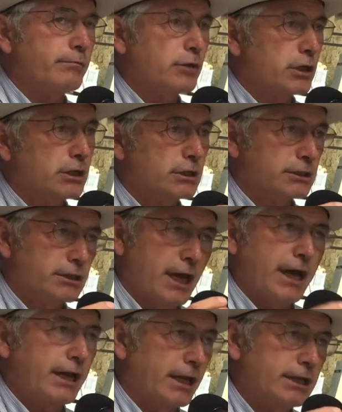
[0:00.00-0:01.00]
because
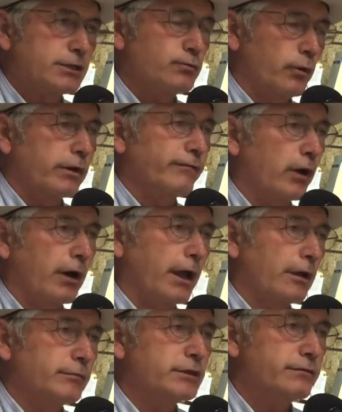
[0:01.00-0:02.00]
that is one of our
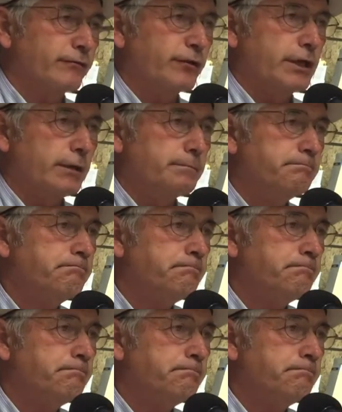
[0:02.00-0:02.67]
elements of freedom.